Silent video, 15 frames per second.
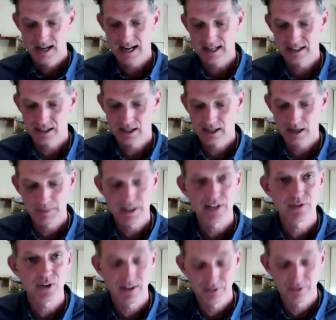And I
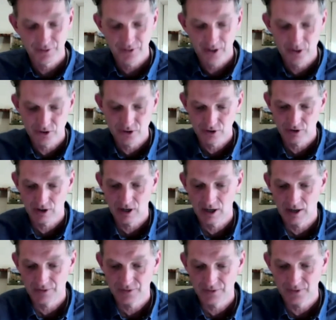believe you have a
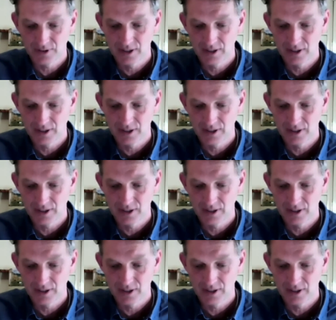photograph